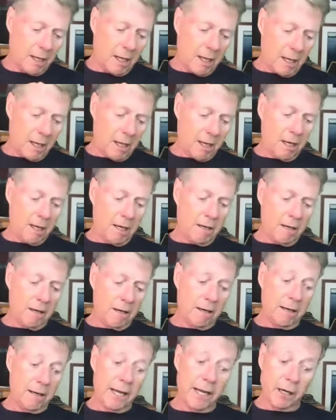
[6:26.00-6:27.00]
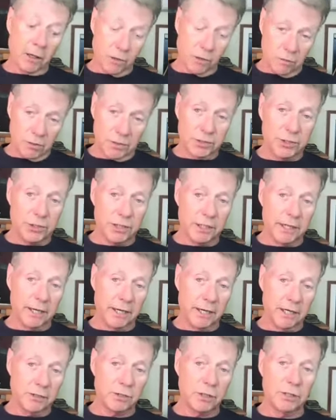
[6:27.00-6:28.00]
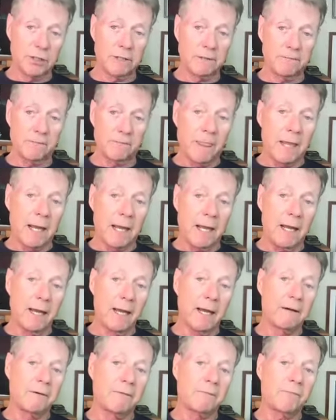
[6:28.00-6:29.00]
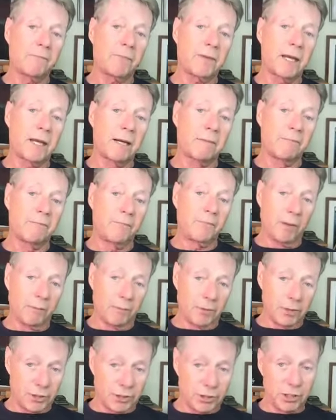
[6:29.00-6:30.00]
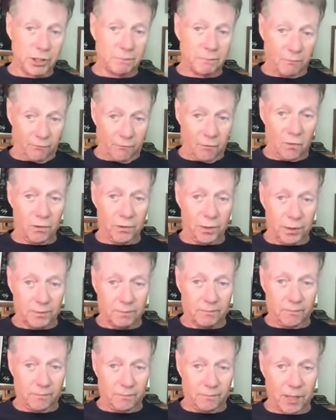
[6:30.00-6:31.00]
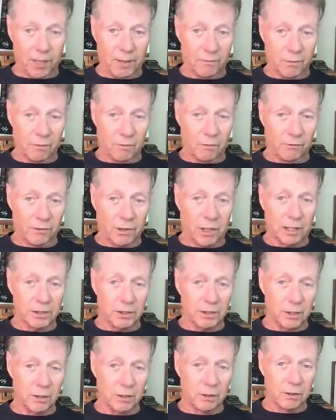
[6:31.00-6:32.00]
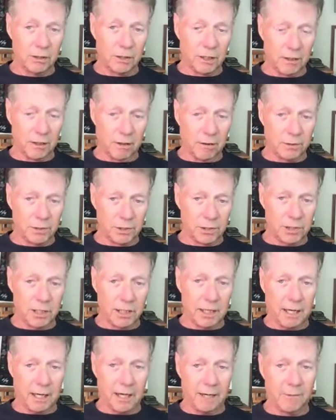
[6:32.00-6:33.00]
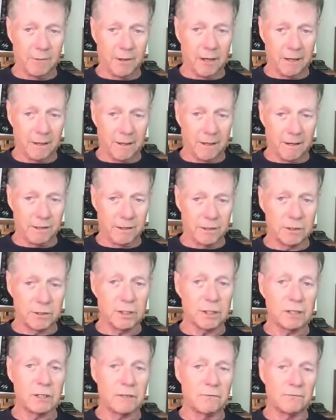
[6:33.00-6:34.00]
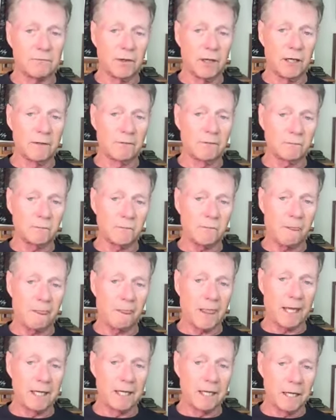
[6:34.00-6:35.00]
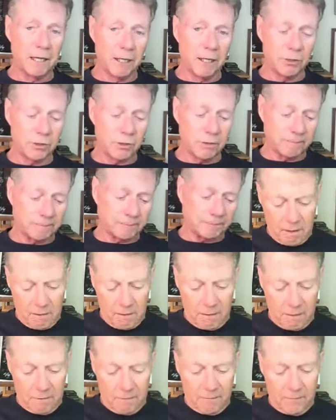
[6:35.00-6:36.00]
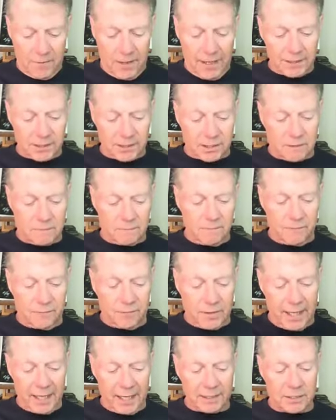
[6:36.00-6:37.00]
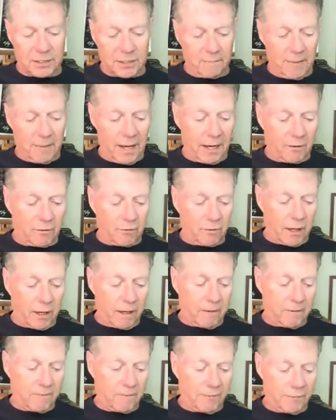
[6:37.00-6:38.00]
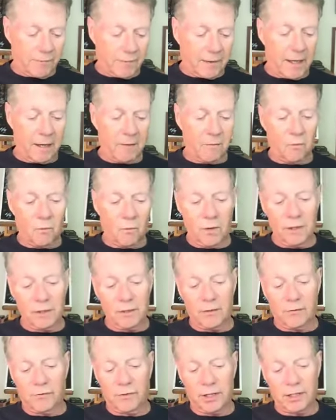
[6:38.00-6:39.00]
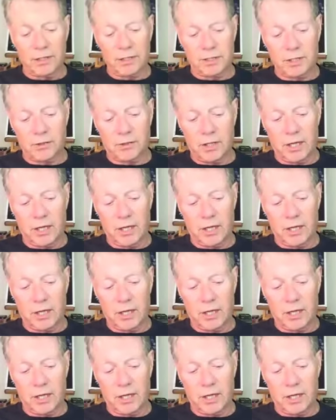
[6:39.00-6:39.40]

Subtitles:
and Lowenstein actually had published this before this paper with Kasakura and Lowenstein came out in 1965 in Nature. That's the background. And one of the things that